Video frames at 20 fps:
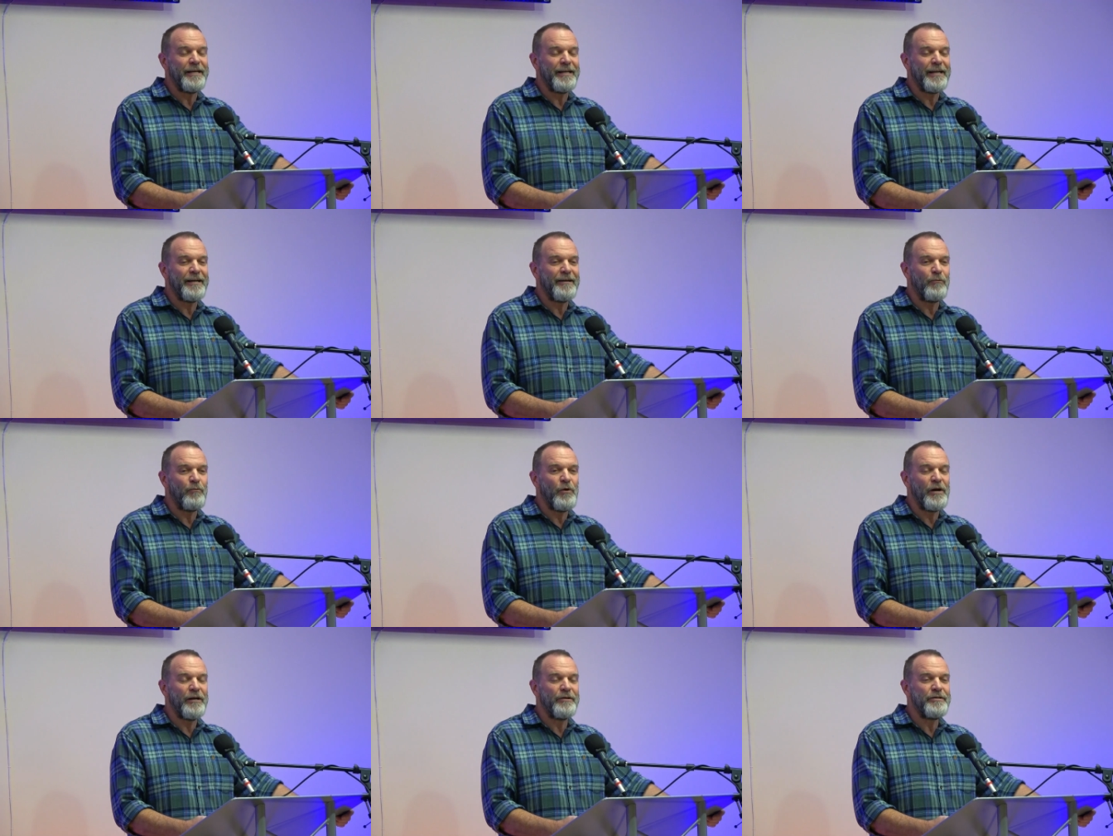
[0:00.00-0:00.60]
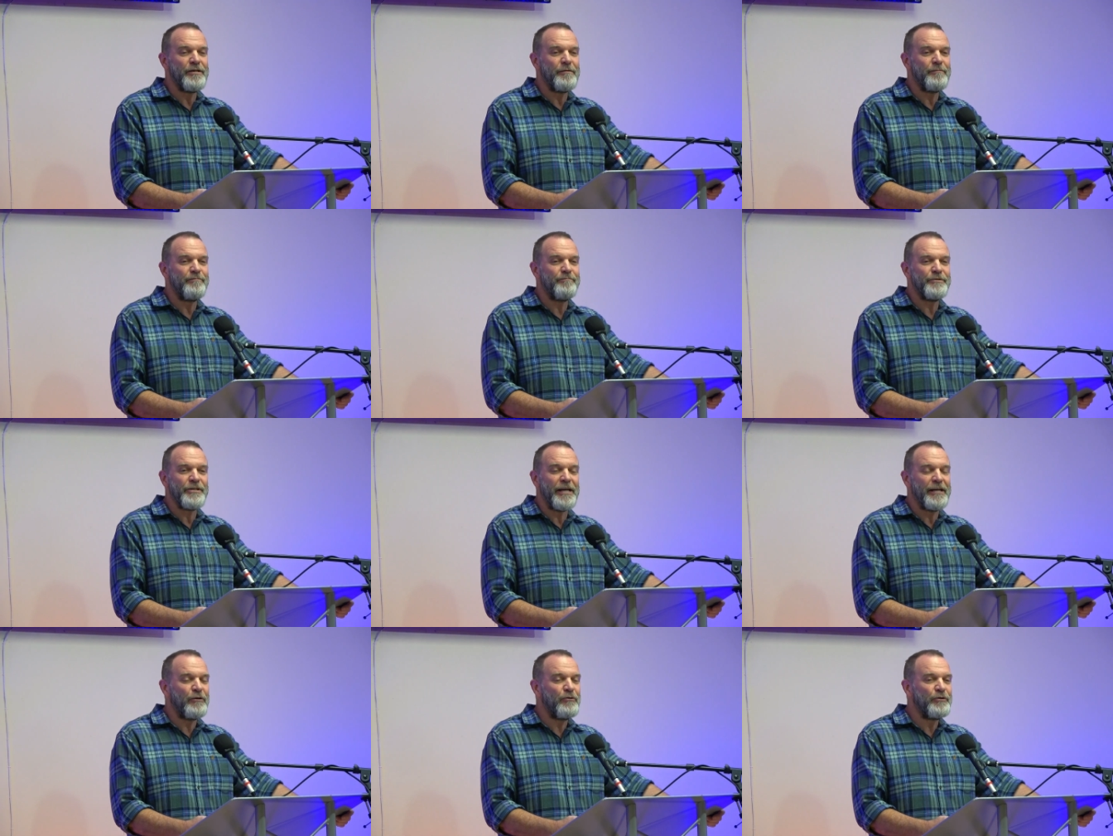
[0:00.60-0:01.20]
And I wound up
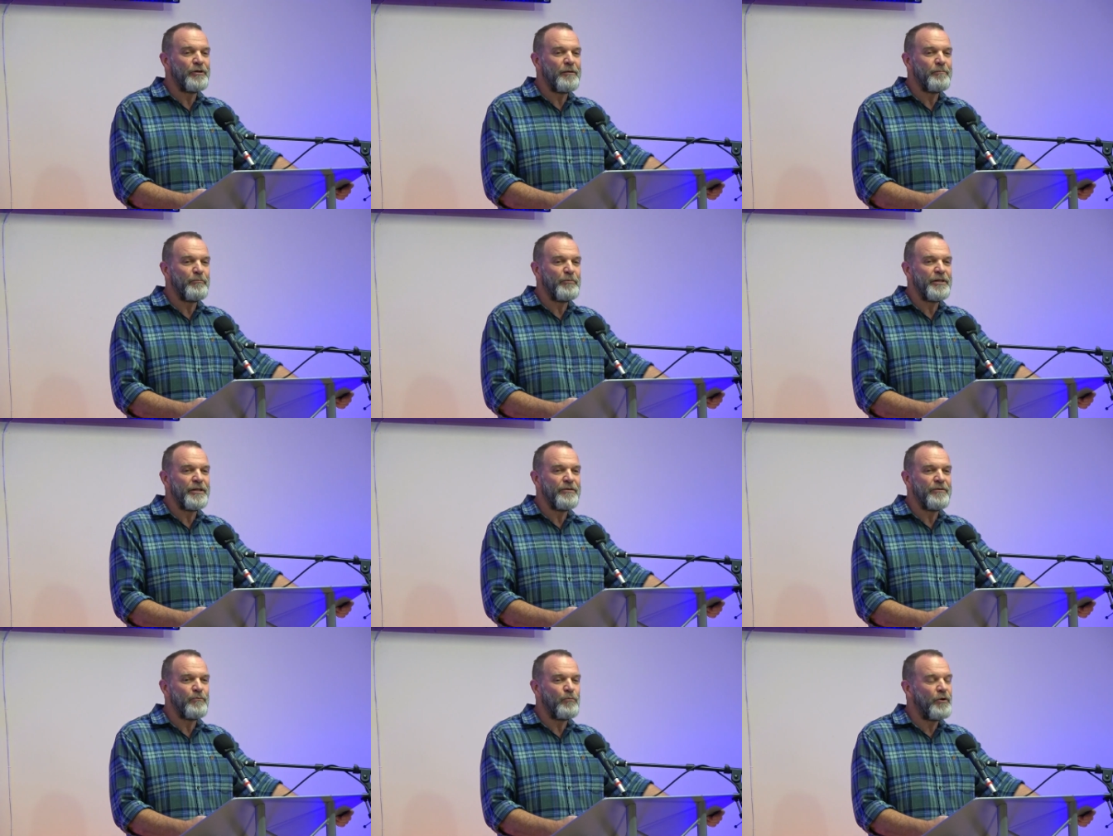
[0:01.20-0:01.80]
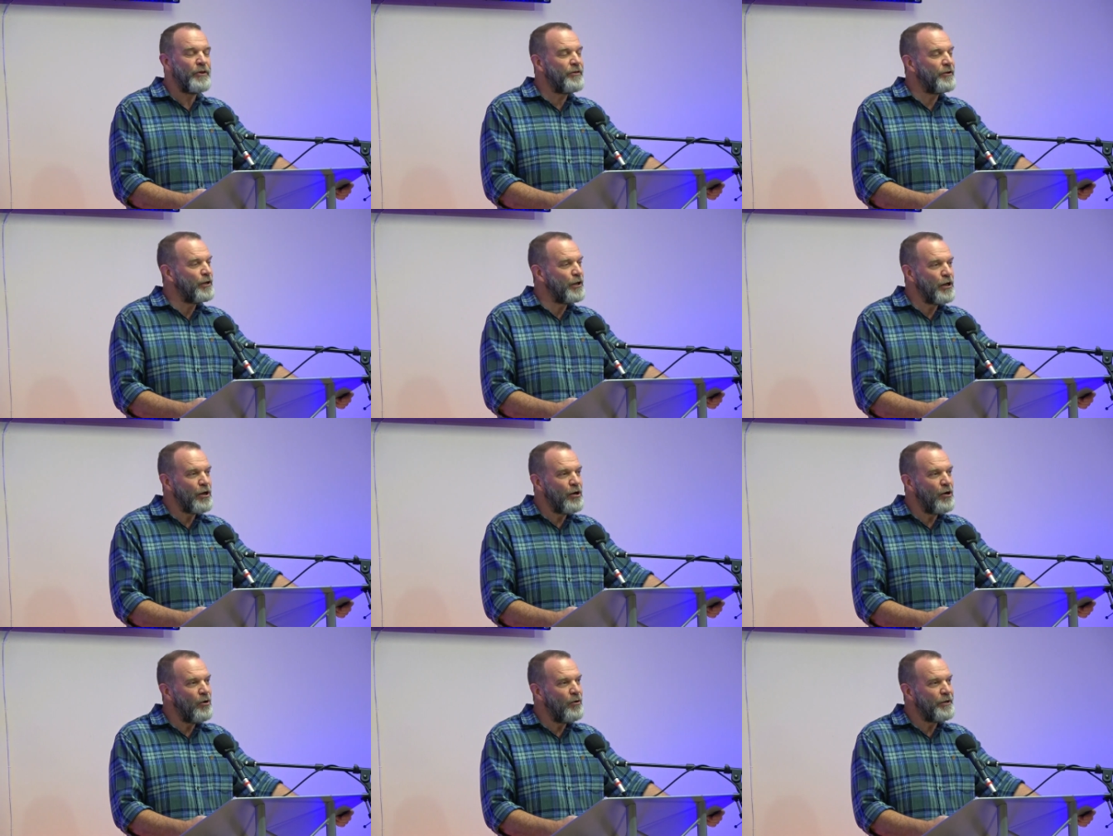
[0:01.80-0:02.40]
tangled up in, with the
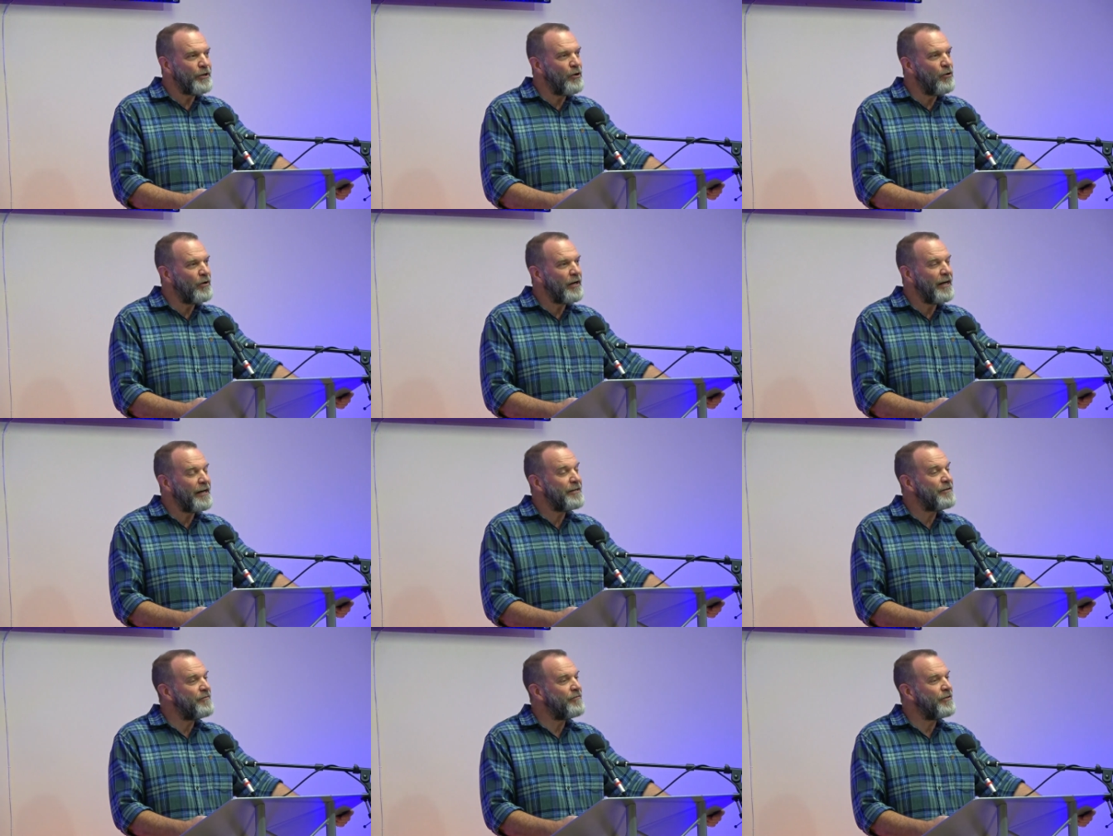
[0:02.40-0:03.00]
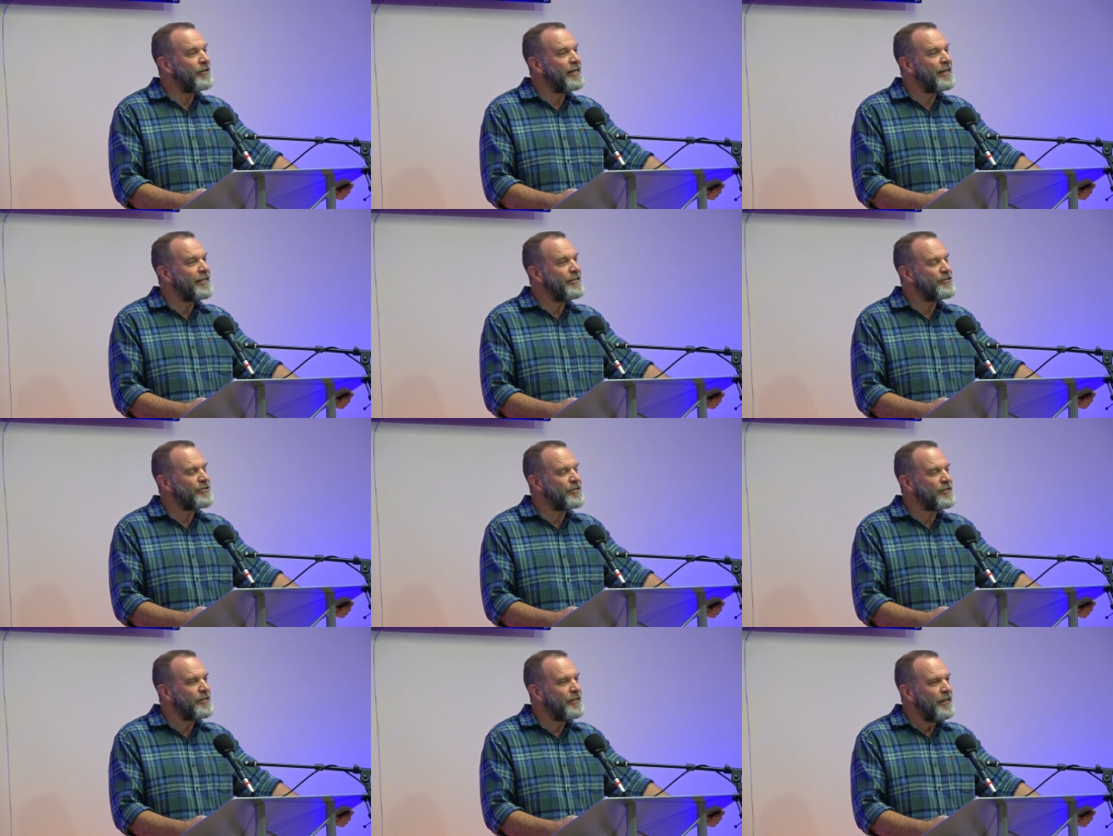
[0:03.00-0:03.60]
law and all kind of
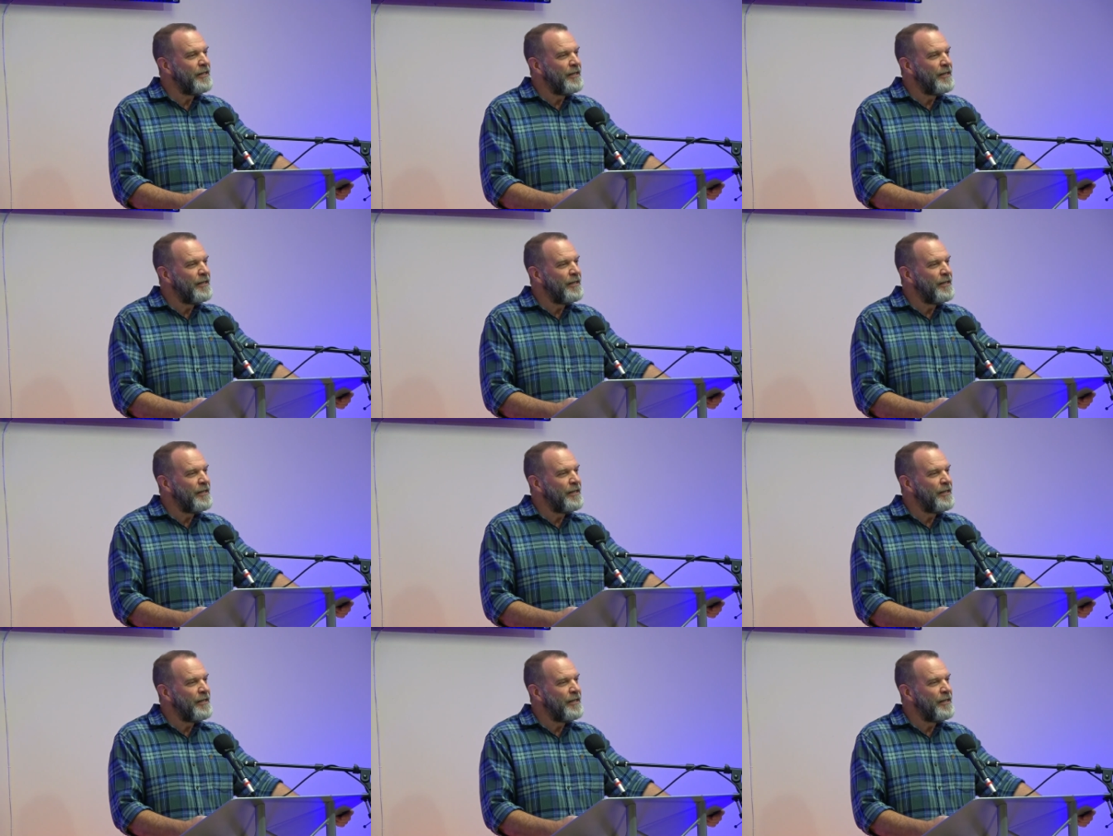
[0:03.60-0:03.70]
things. And,